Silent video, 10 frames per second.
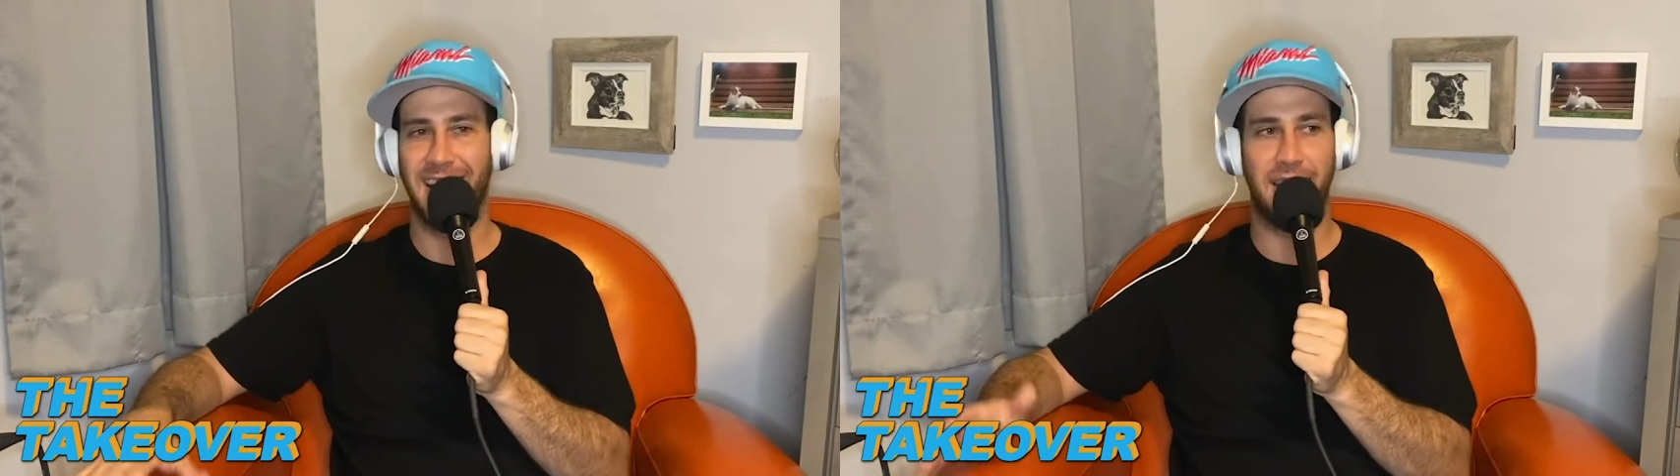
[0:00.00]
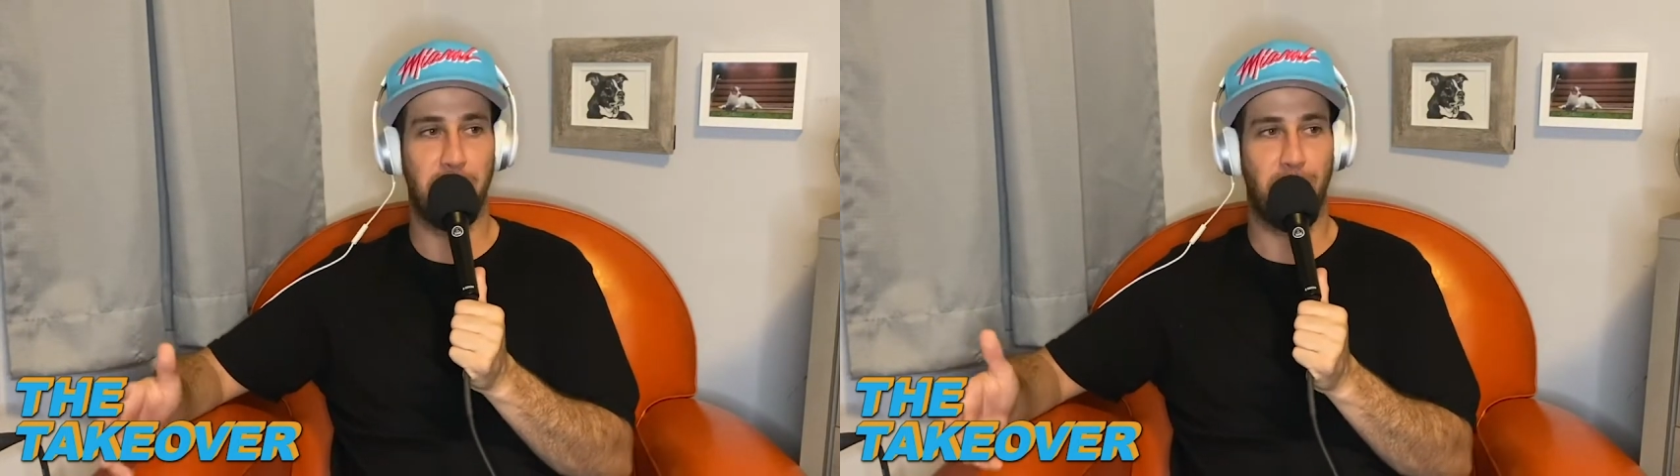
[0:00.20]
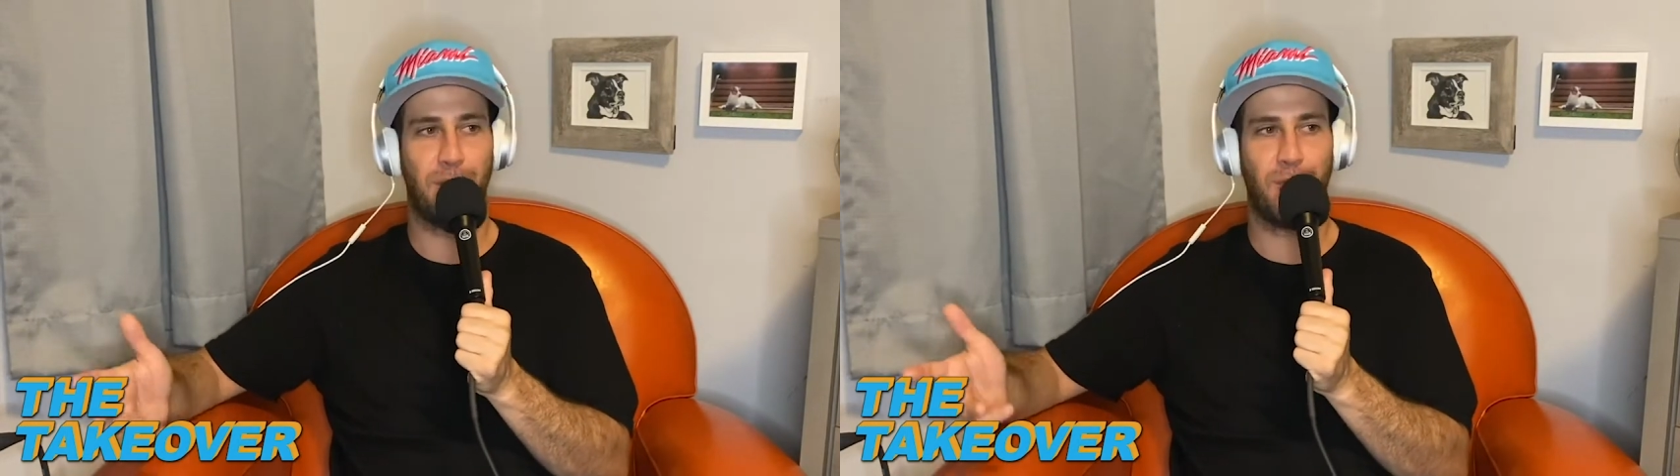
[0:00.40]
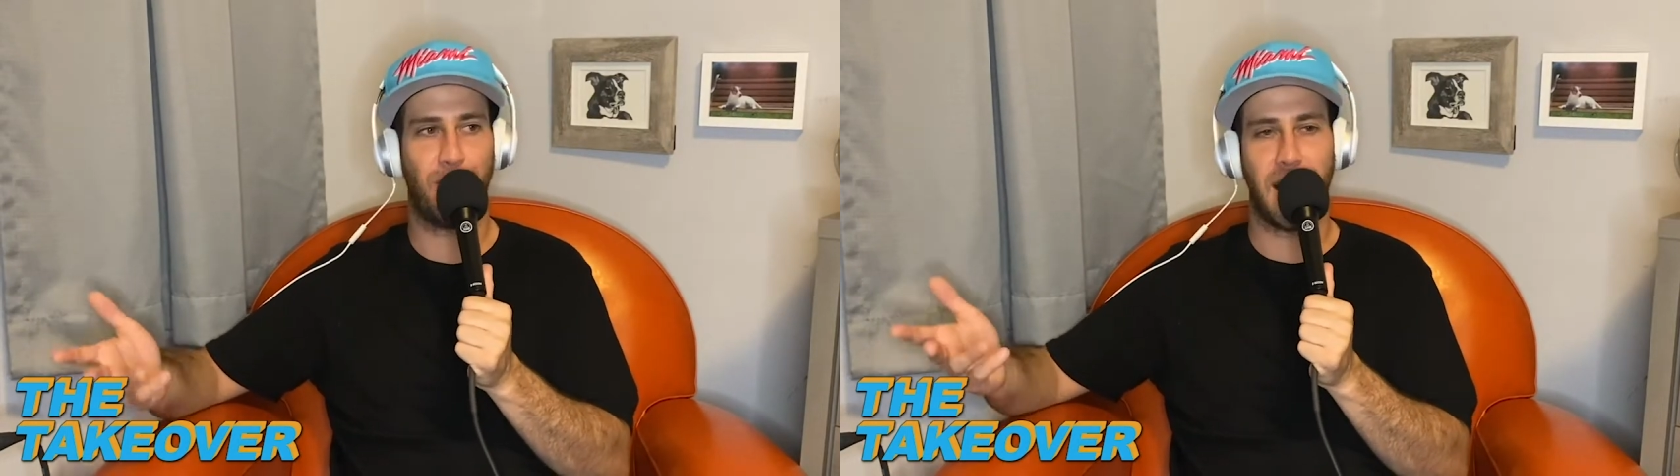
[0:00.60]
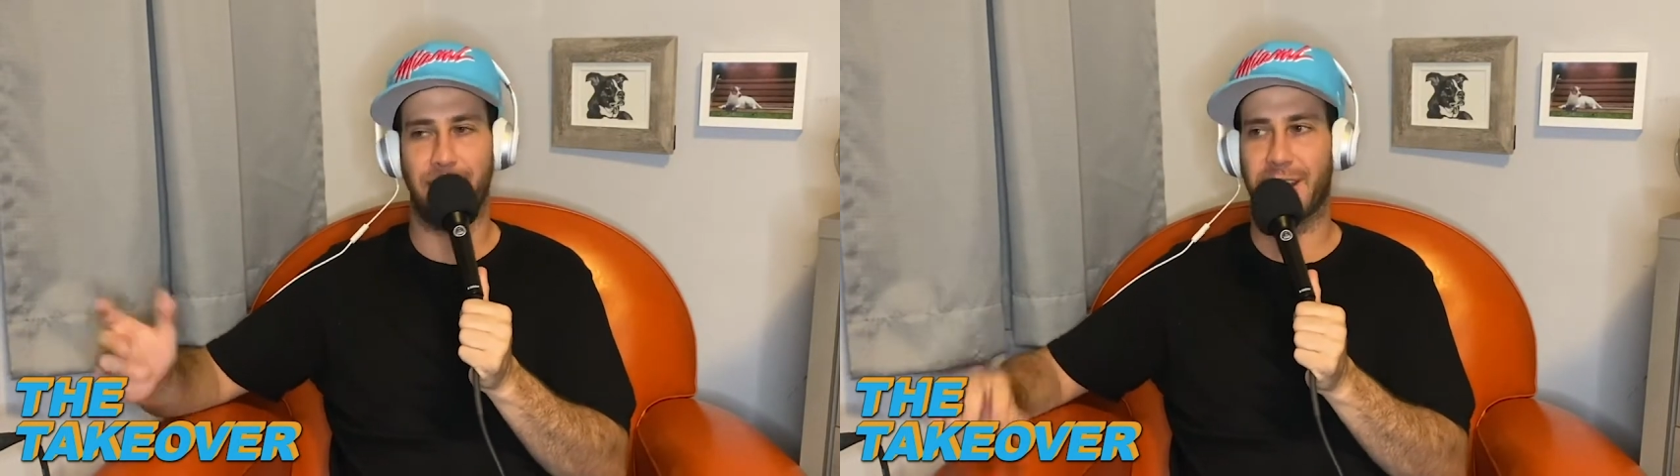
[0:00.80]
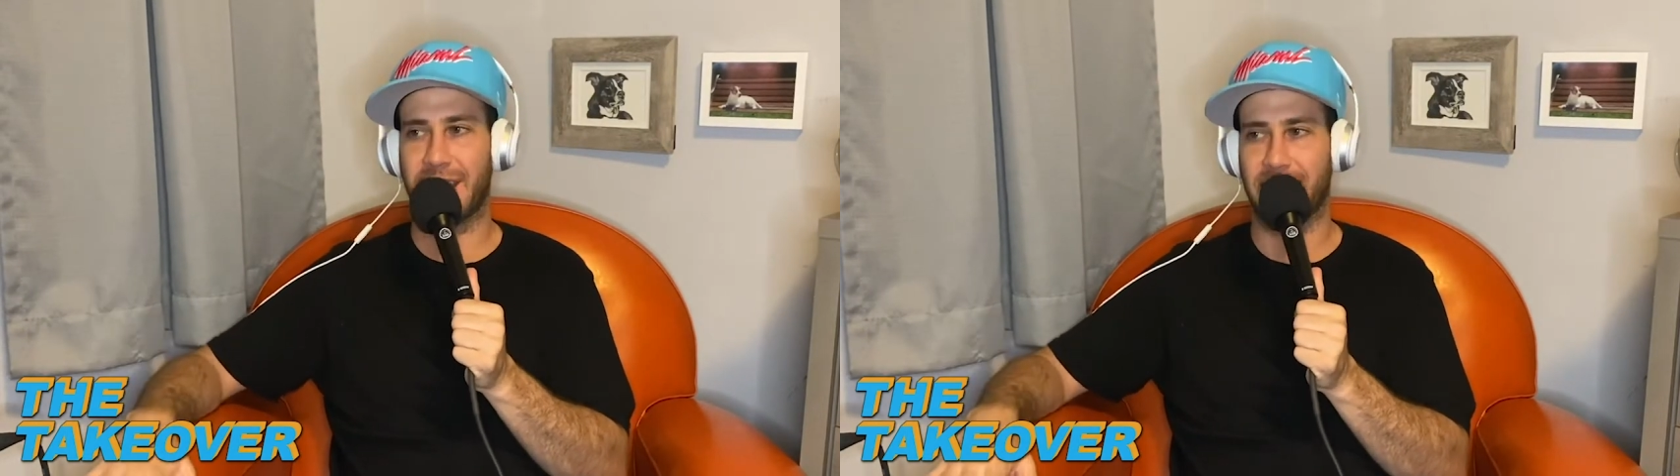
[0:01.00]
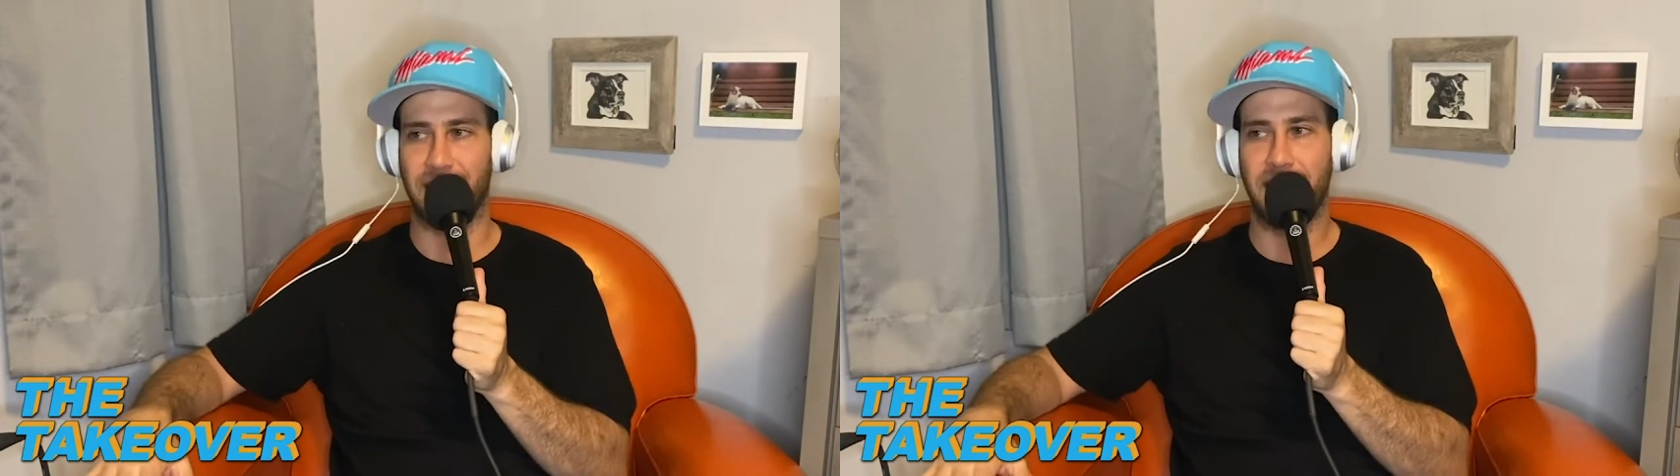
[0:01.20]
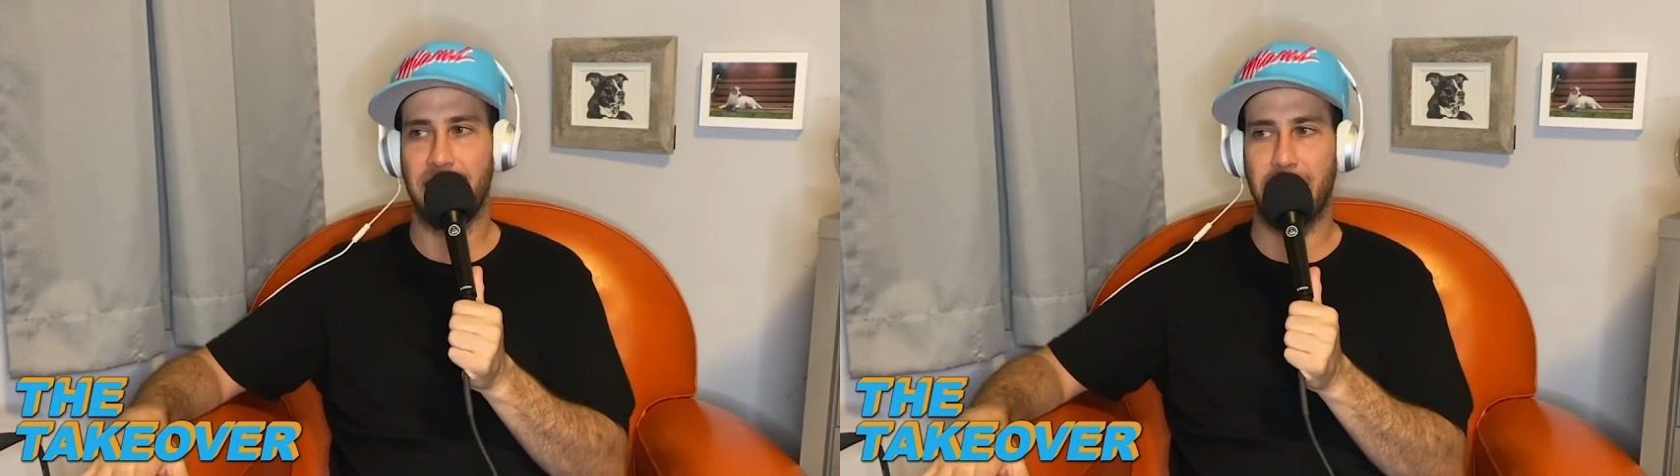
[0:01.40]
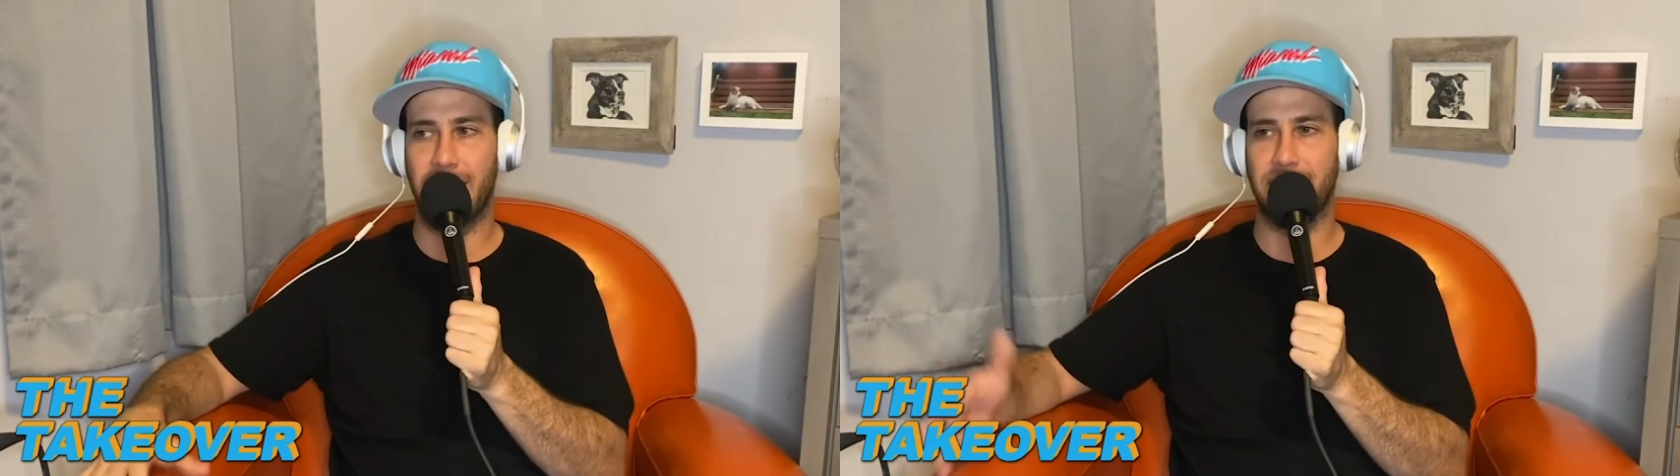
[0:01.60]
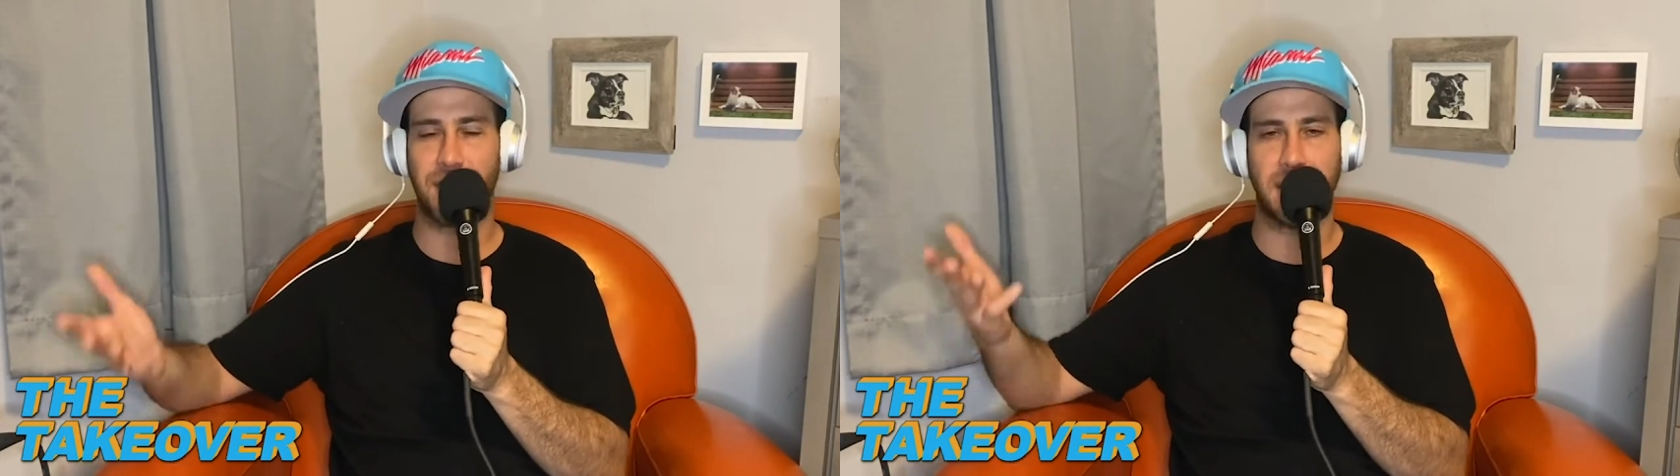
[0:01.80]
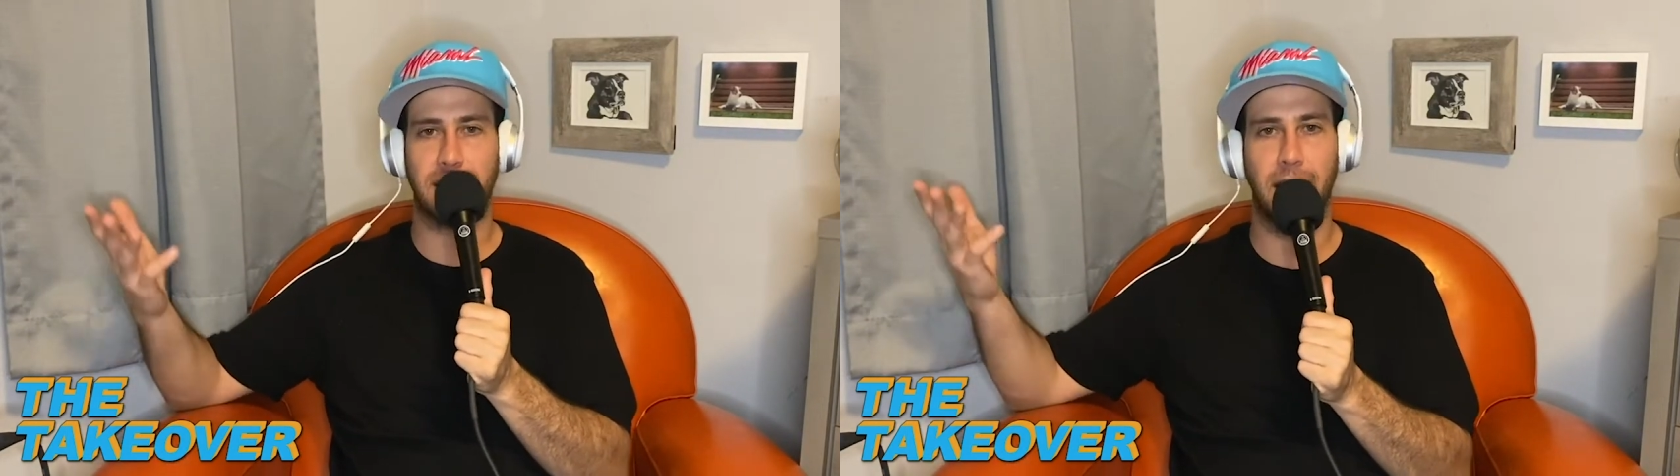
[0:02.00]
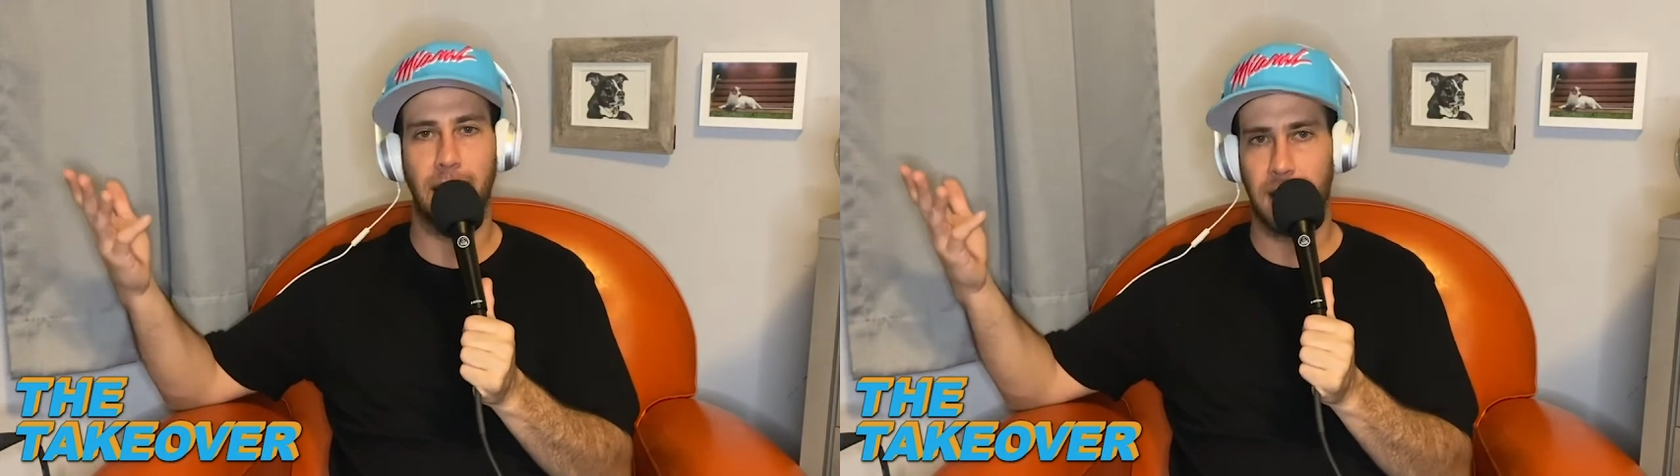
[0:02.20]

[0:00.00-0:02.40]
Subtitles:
And then what? We're going to get their email address? Like,